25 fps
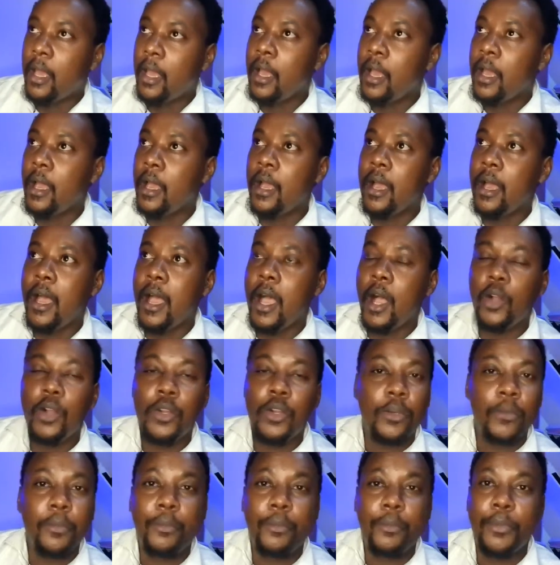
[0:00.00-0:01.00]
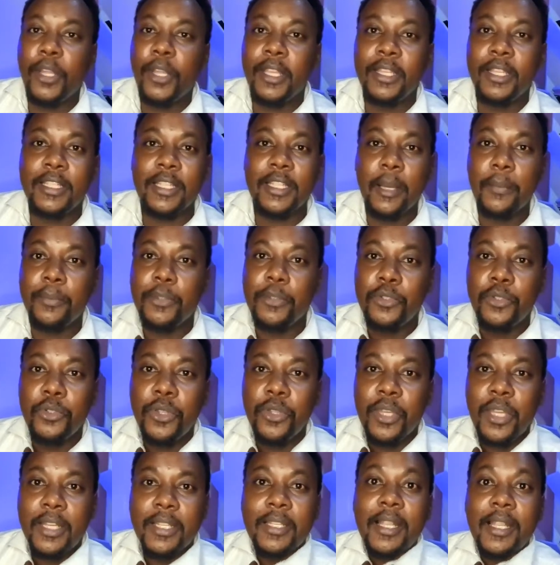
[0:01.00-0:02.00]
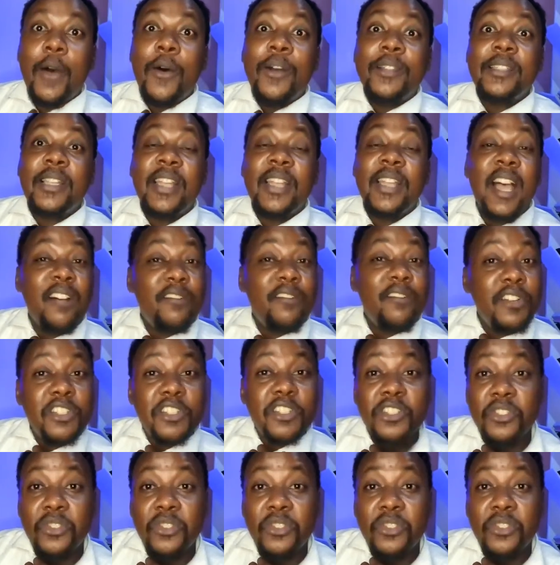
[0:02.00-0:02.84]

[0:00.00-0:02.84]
I'll bring it up to you that I was an average student.